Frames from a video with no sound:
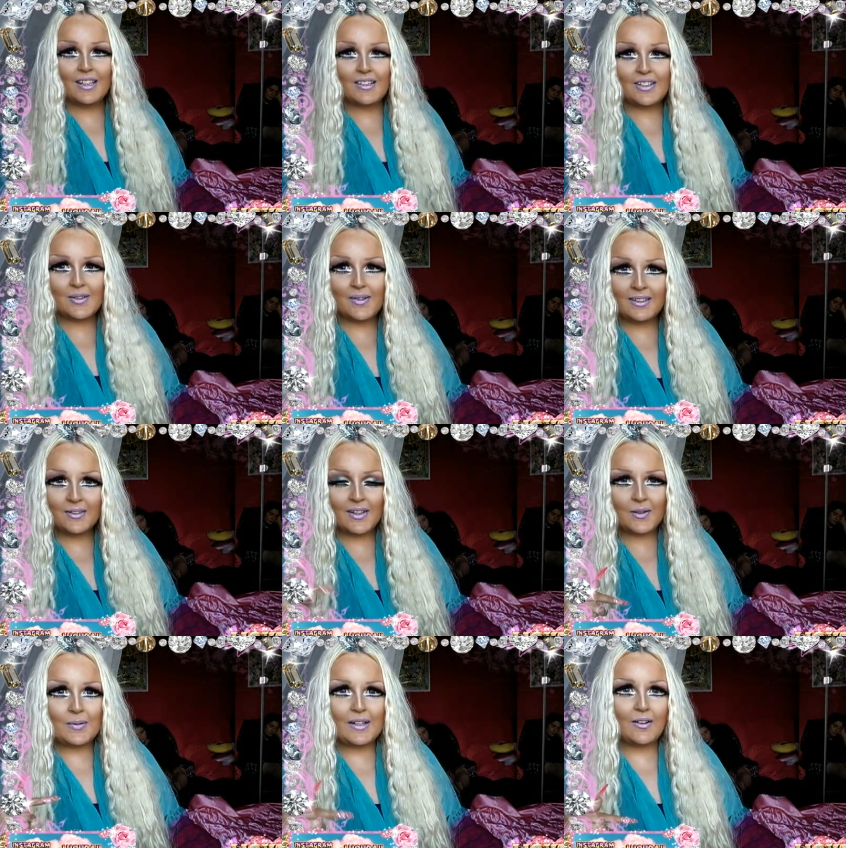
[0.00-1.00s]
So
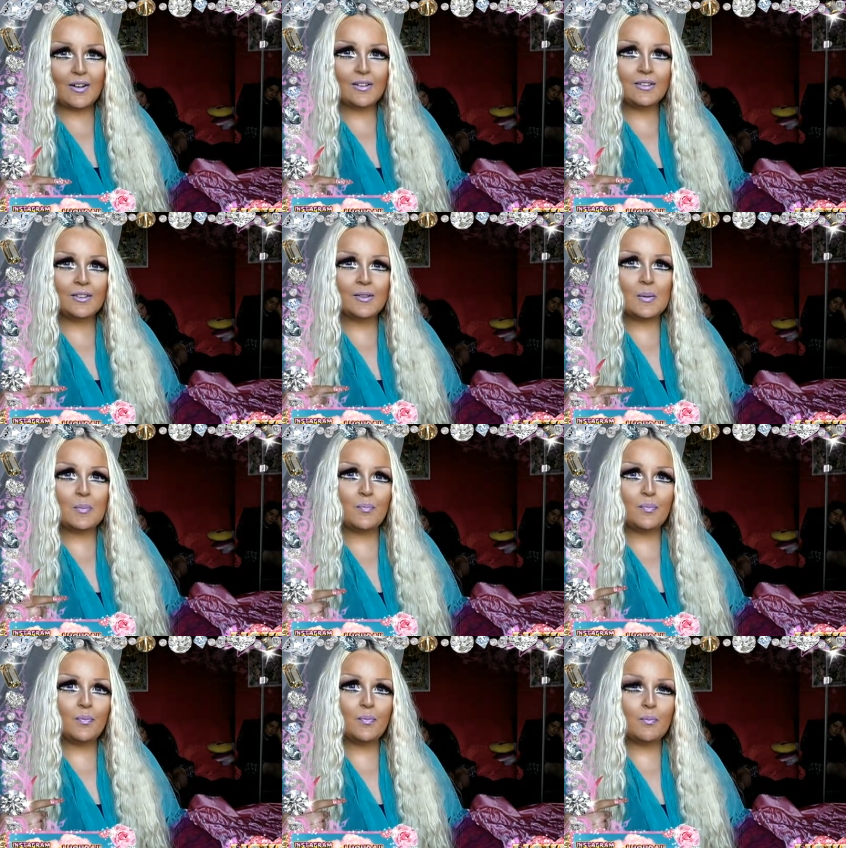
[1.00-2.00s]
anyway, we got on the
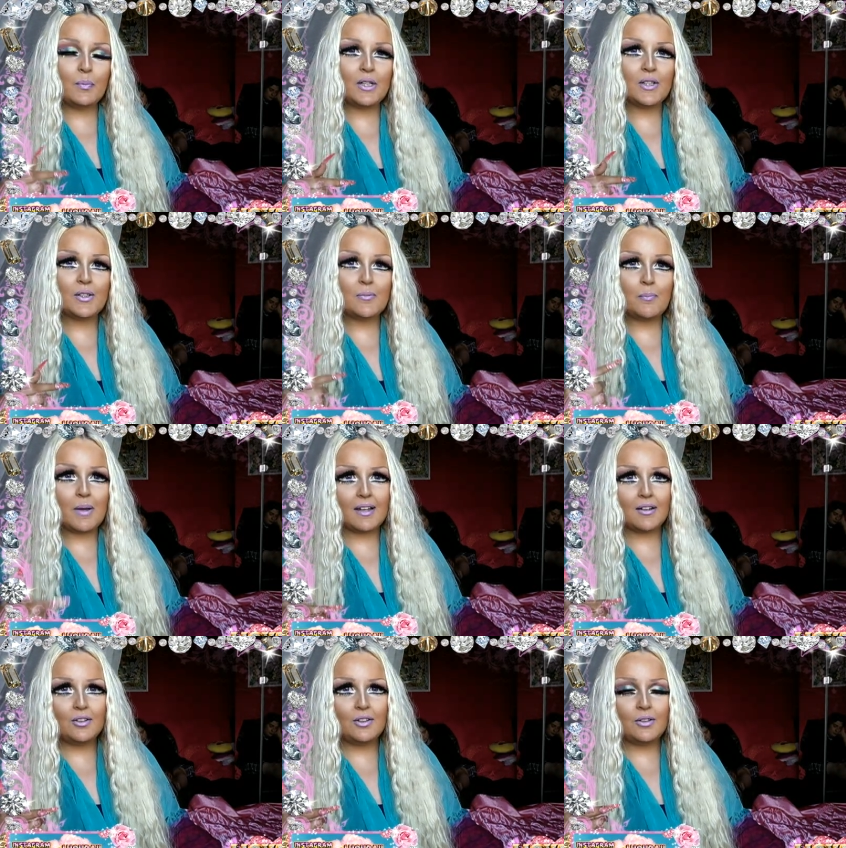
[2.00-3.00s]
bus
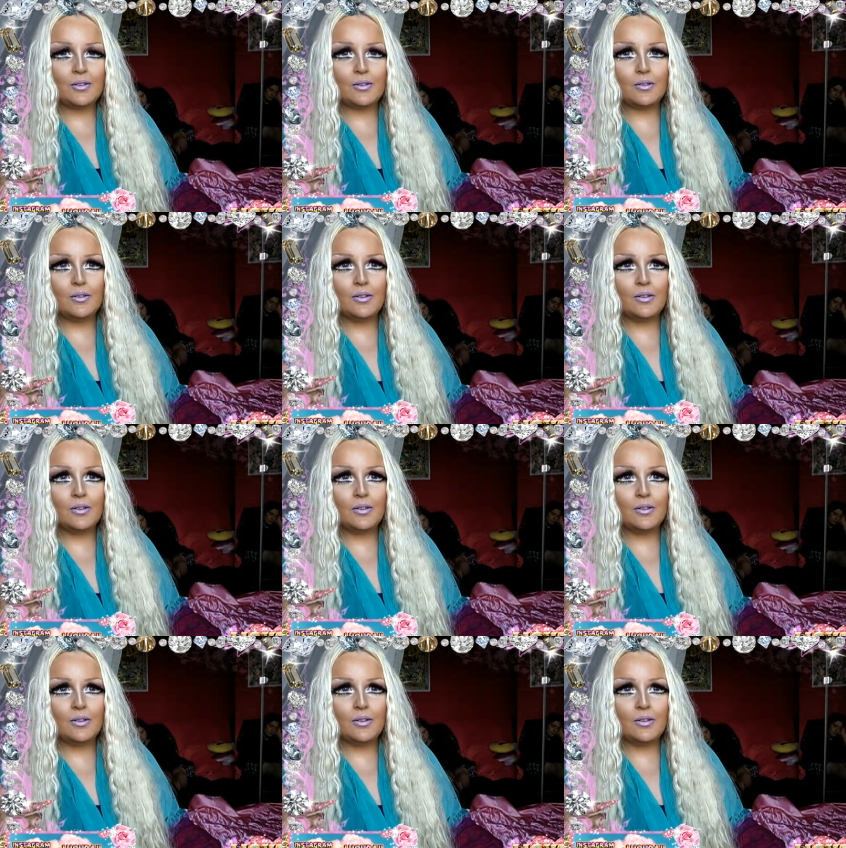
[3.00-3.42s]
back to